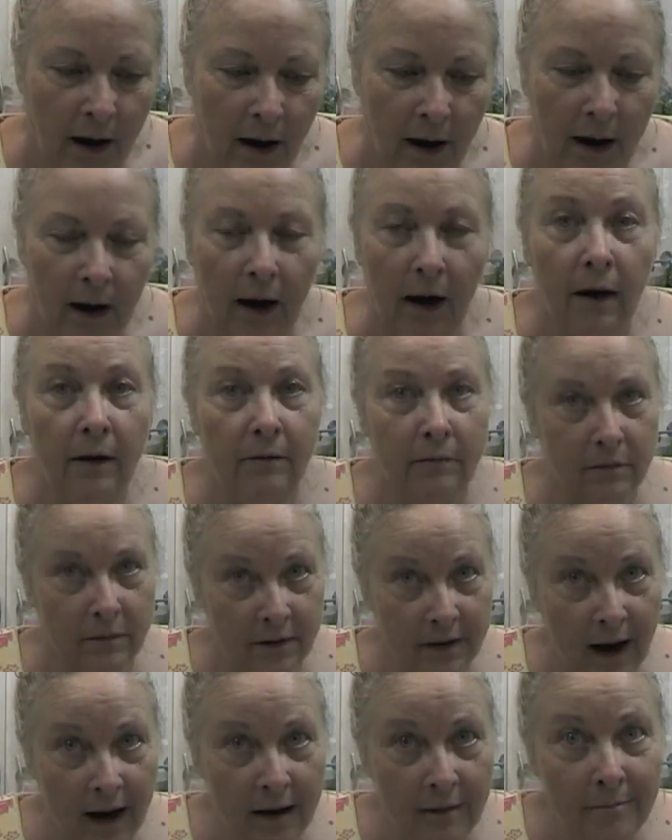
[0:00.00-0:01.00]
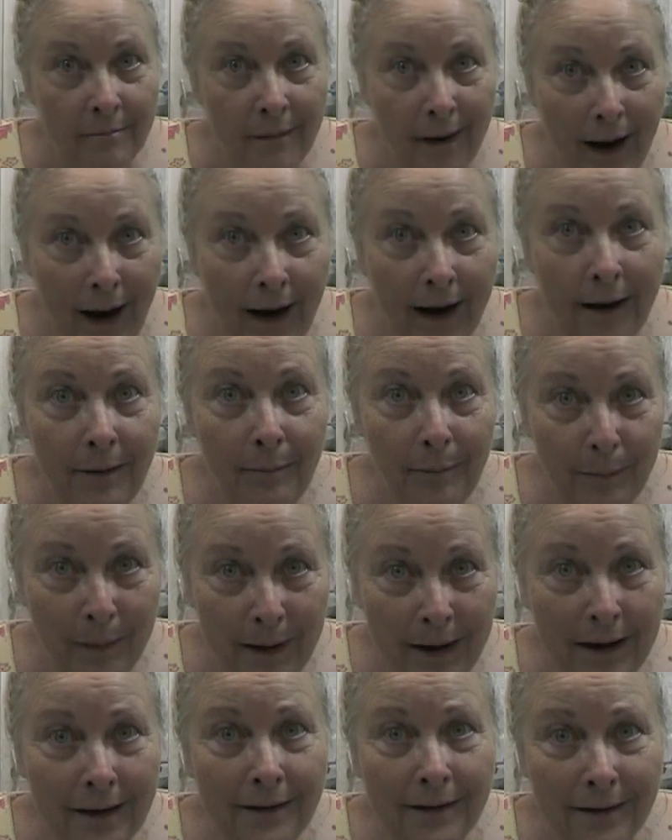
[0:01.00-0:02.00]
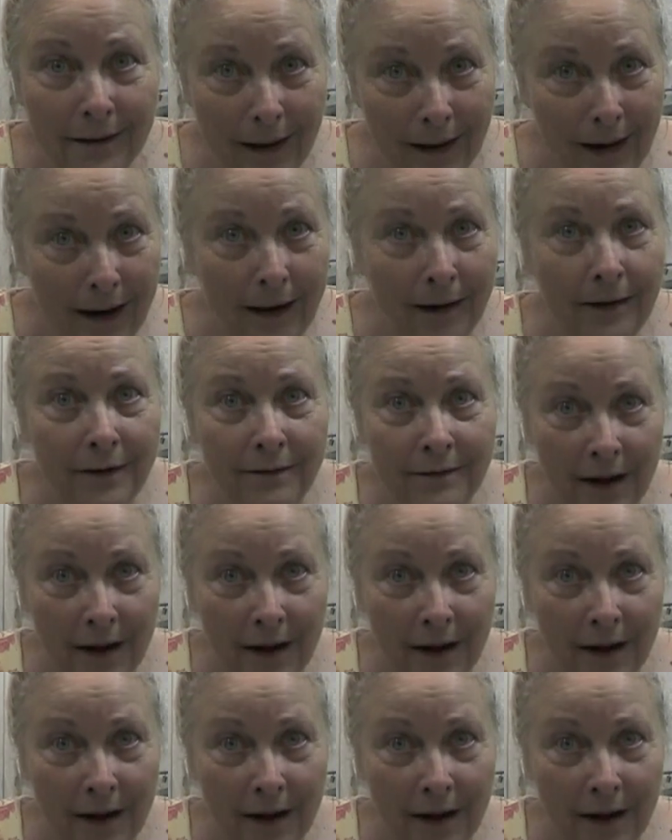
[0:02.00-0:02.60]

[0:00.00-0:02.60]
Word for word: Uh, they might be late.